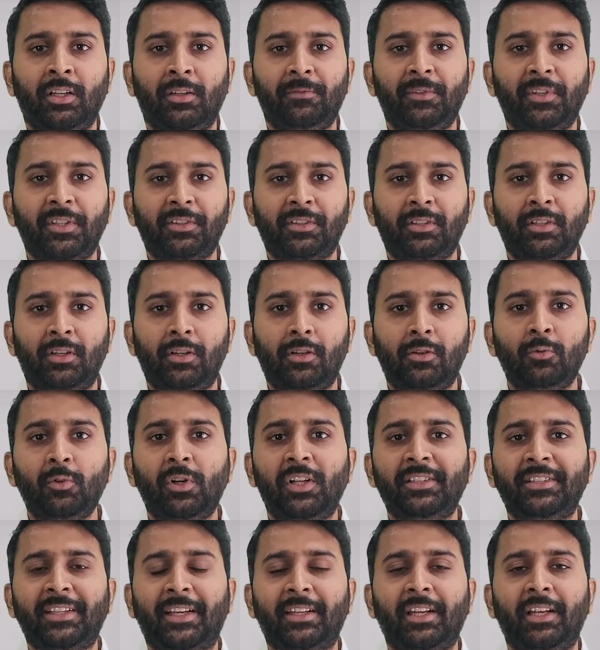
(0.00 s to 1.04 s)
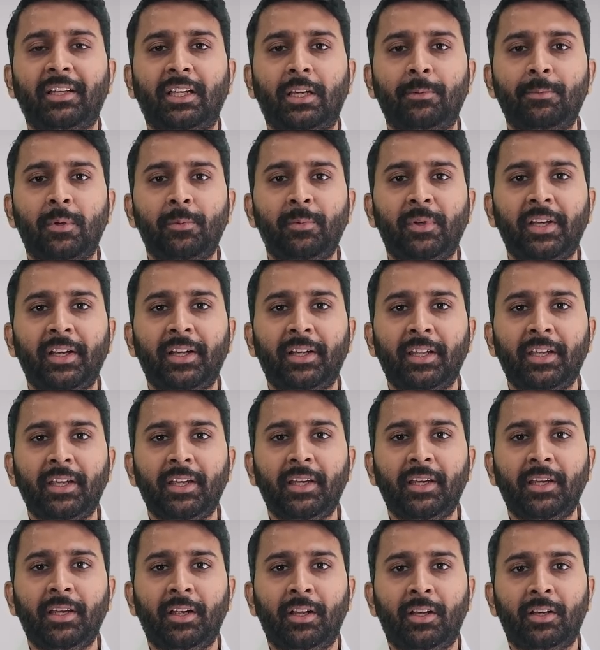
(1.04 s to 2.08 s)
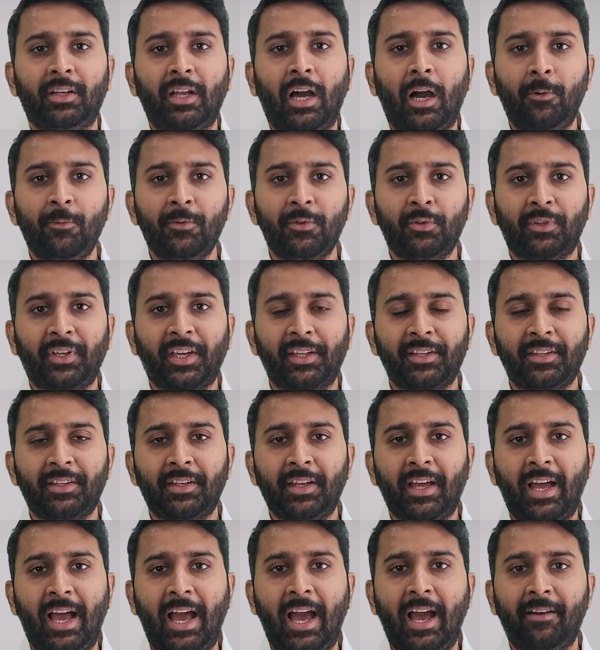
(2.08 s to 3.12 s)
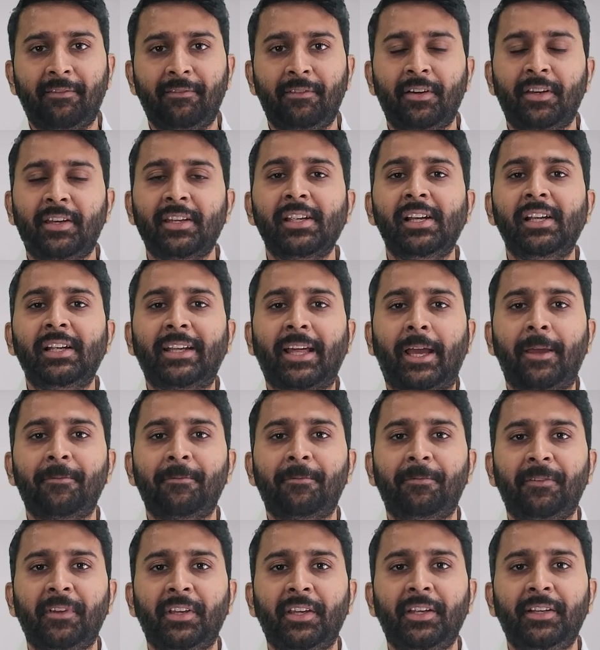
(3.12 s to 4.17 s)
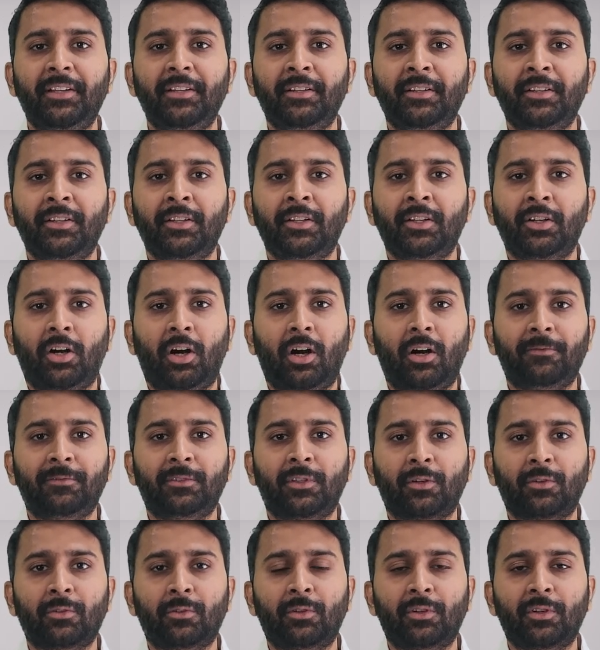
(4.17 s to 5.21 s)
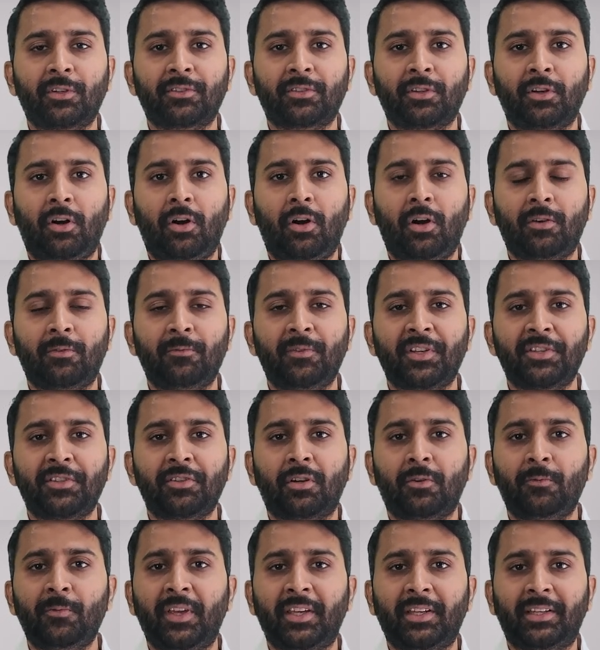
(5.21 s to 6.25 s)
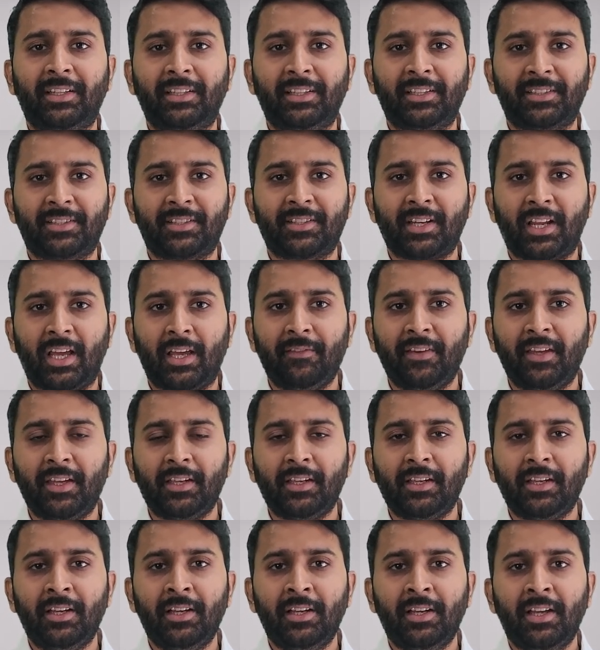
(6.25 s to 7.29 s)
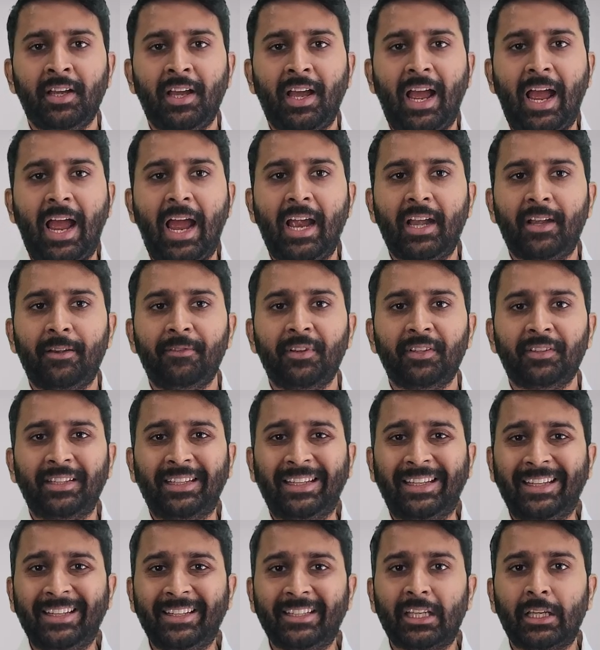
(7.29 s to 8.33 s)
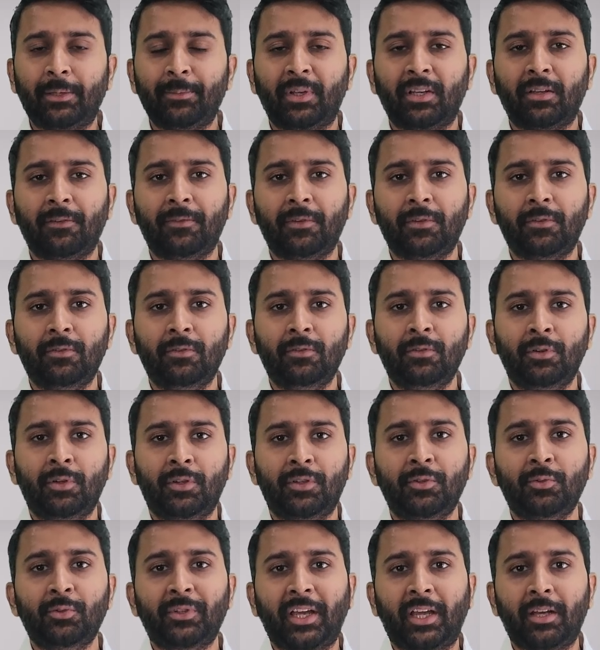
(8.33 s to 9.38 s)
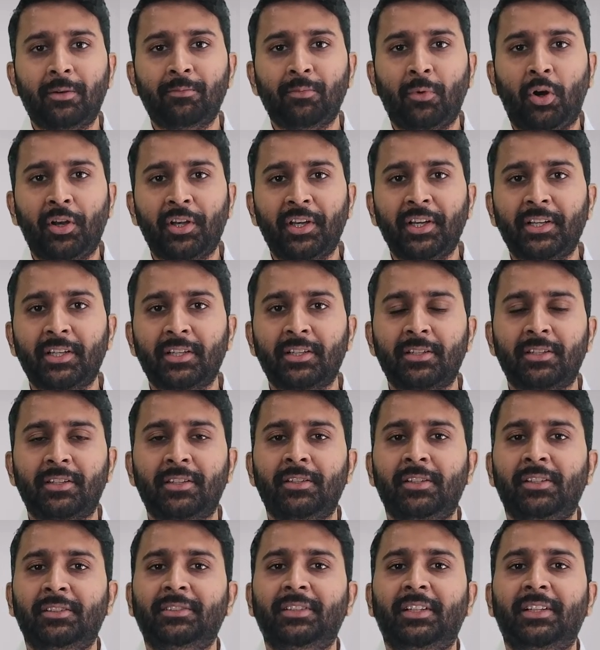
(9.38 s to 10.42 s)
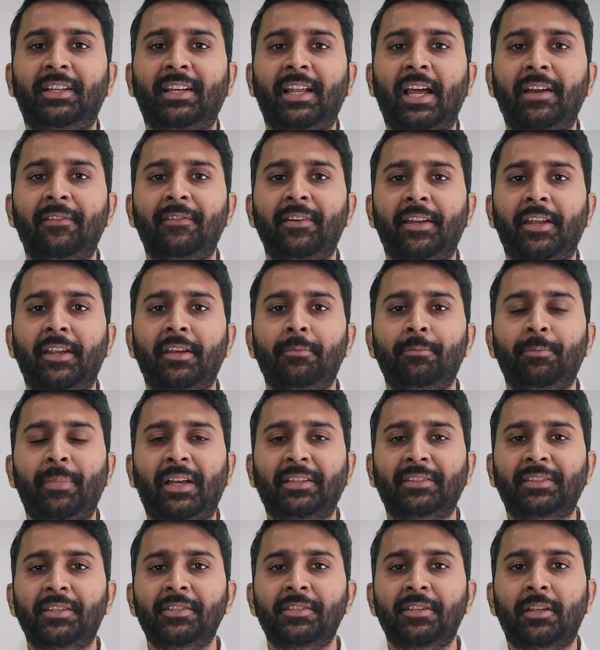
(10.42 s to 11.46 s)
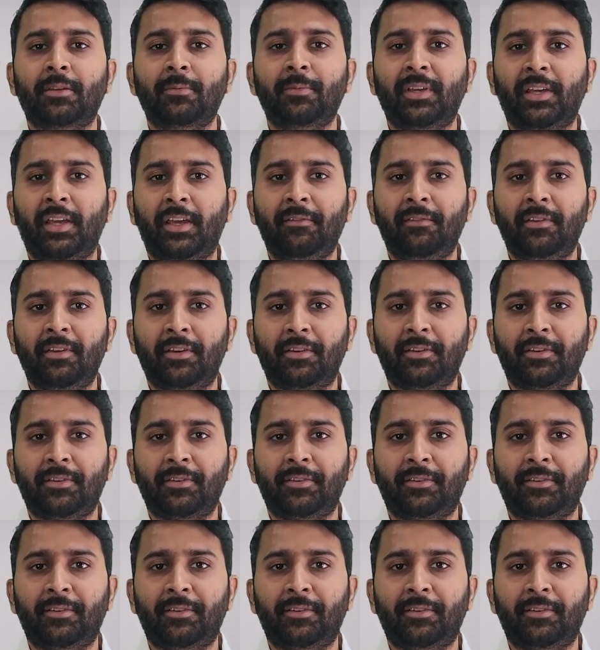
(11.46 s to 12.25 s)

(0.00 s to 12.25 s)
With dual channel capability, now you can have real-time feed of the roads on which your vehicle is driving, and with in-cabin view, you can monitor the driver and passenger behavior.